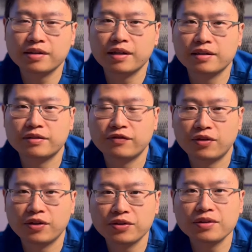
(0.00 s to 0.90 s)
is
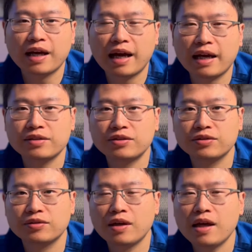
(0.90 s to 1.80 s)
for you guys to